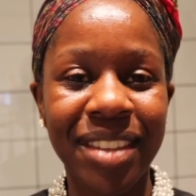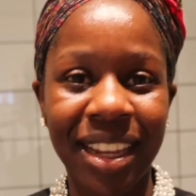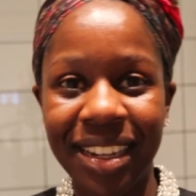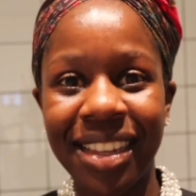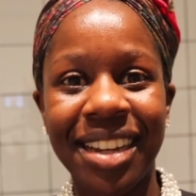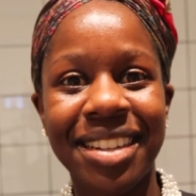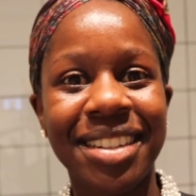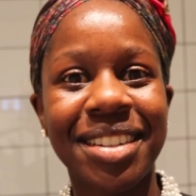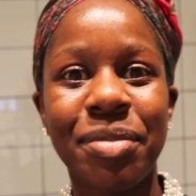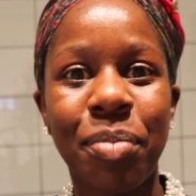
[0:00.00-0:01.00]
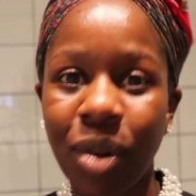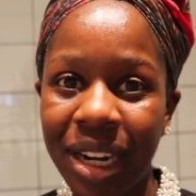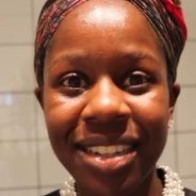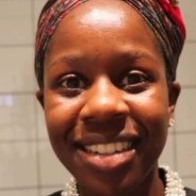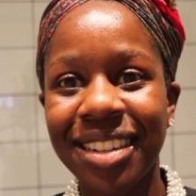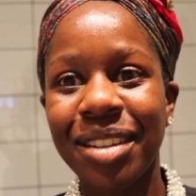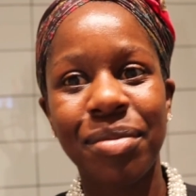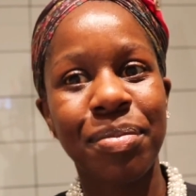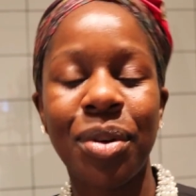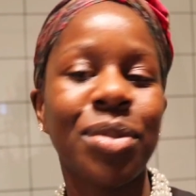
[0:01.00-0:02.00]
dedicated
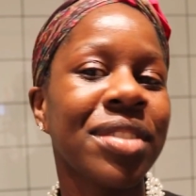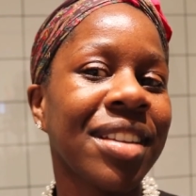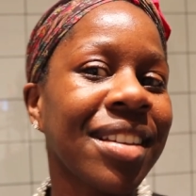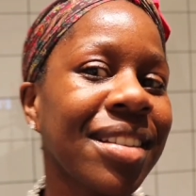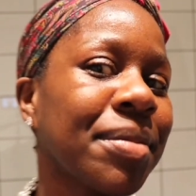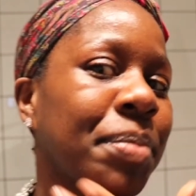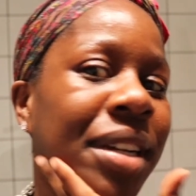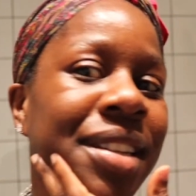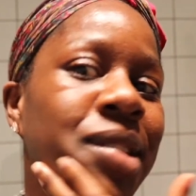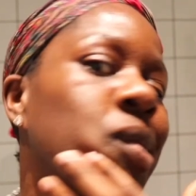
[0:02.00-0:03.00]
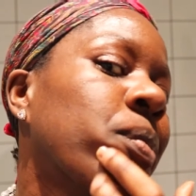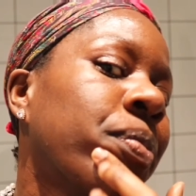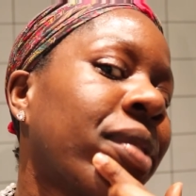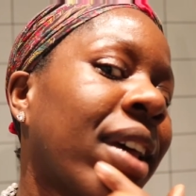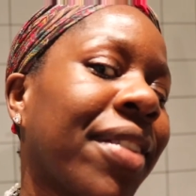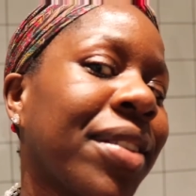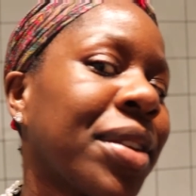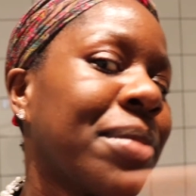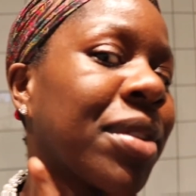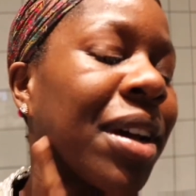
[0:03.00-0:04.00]
brightening process, but at the
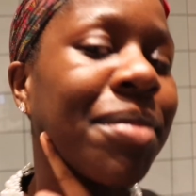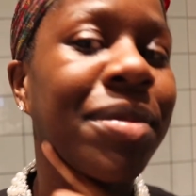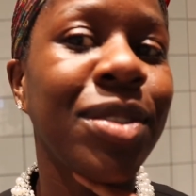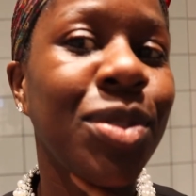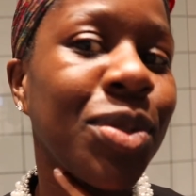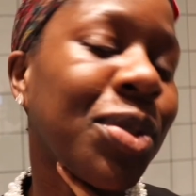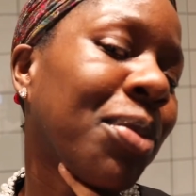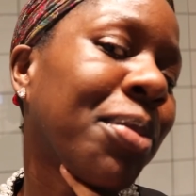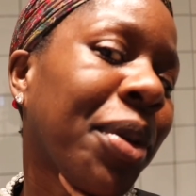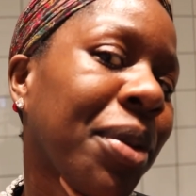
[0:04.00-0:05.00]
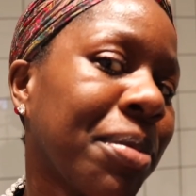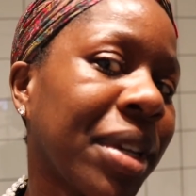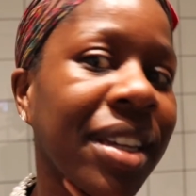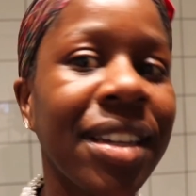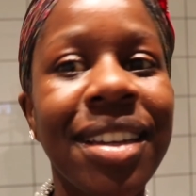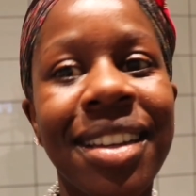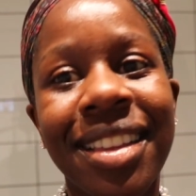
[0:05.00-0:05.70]
same time, these two don't bother me